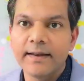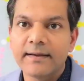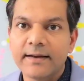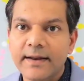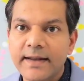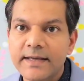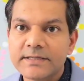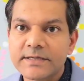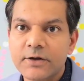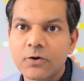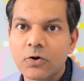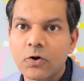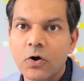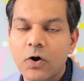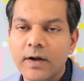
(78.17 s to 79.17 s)
inclination
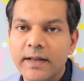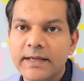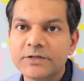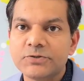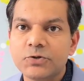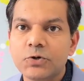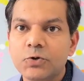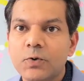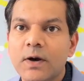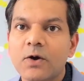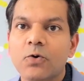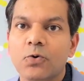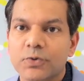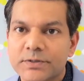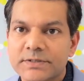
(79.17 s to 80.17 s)
or not is to do a
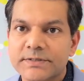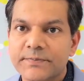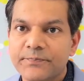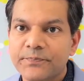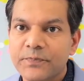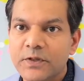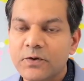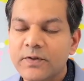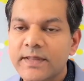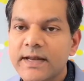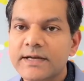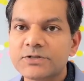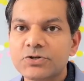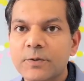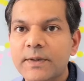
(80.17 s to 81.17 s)
course. You know, there
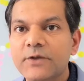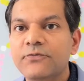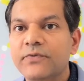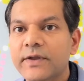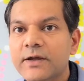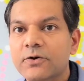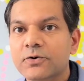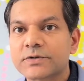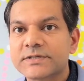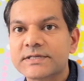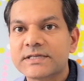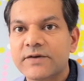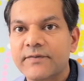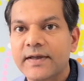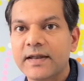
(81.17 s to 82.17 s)
are so many free
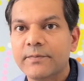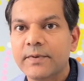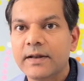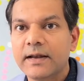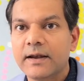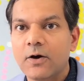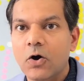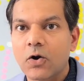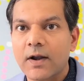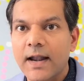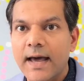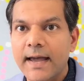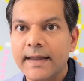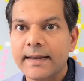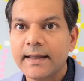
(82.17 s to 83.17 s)
courses available
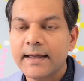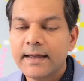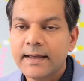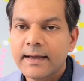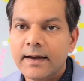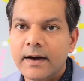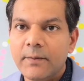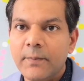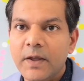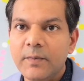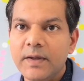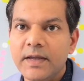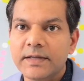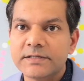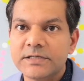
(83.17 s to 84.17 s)
online.
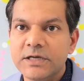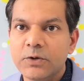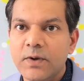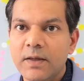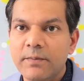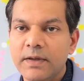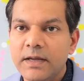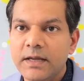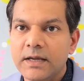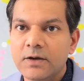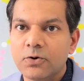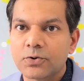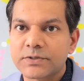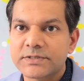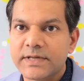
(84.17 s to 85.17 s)
Maybe it's Udemy,
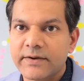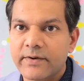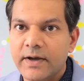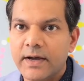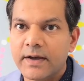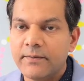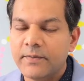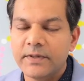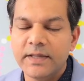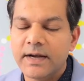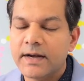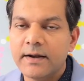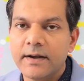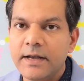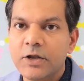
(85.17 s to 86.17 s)
Coursera. There
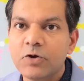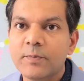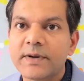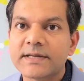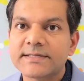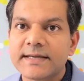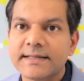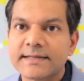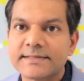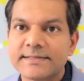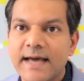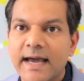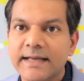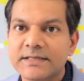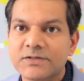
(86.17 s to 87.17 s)
are numerous other
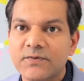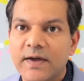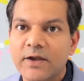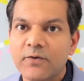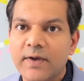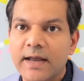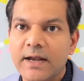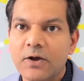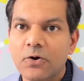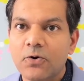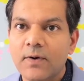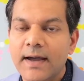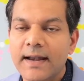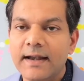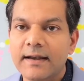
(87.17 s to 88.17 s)
sites where you can
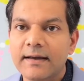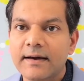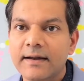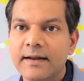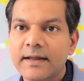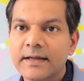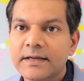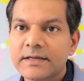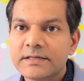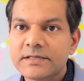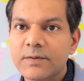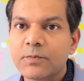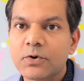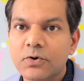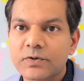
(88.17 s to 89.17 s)
go and learn
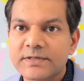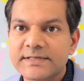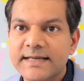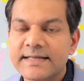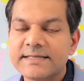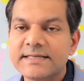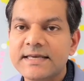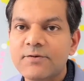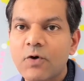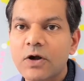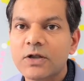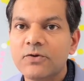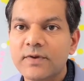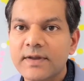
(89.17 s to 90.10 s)
some courses and see what you